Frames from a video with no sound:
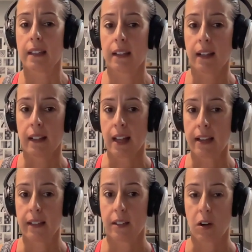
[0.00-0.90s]
A lot of
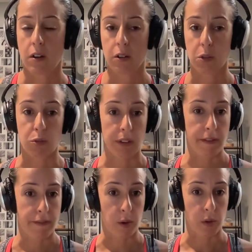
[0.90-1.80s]
these articles really
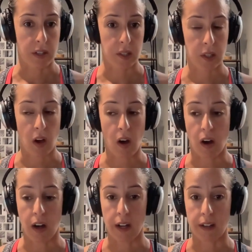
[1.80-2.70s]
focus
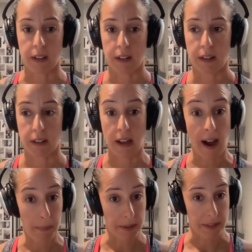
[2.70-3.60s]
on the
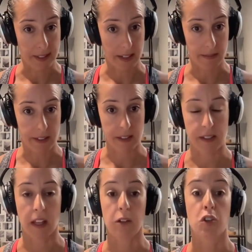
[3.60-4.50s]
opposite side of this,
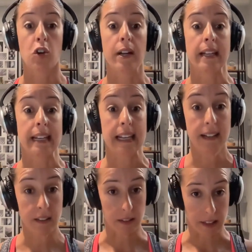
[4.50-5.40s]
that during
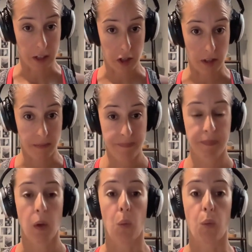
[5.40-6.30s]
inhalation,
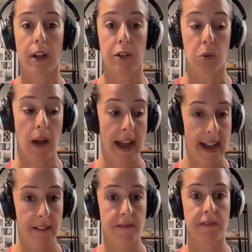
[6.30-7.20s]
when you
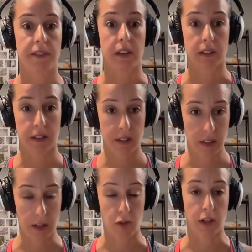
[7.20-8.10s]
have this
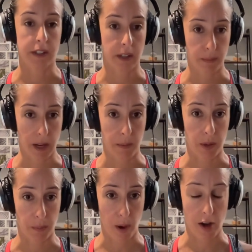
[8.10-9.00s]
increase in abdominal
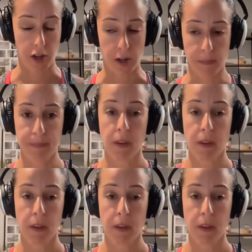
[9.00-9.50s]
pressure,